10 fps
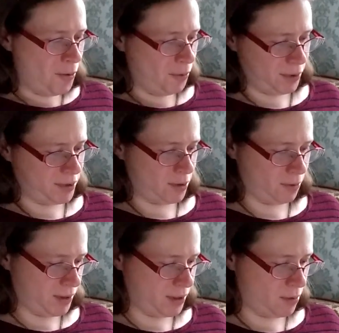Was it
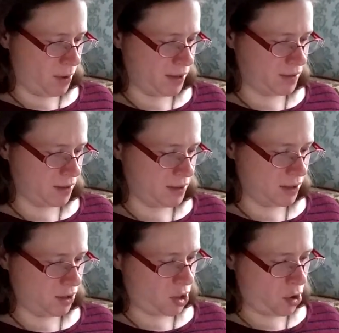really a wise idea
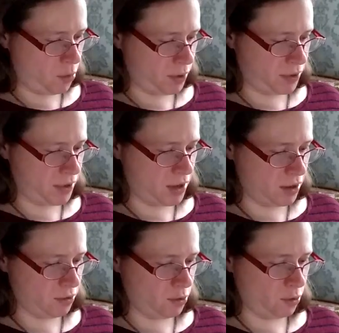to go with
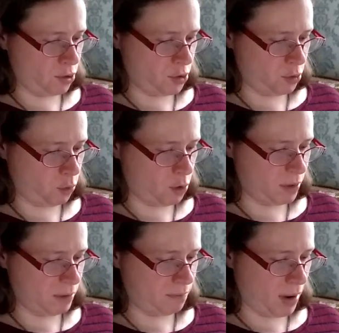another
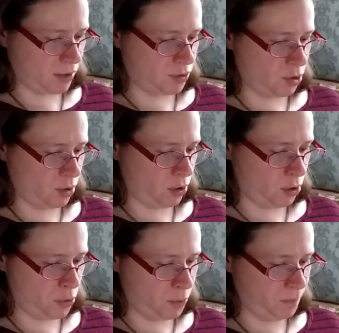woman back to her
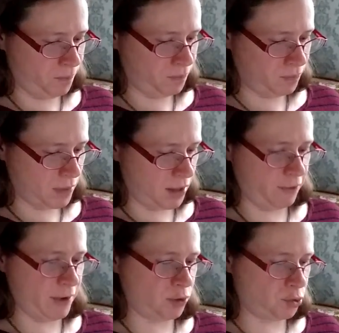home? He
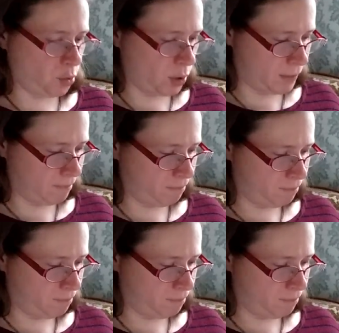felt torn.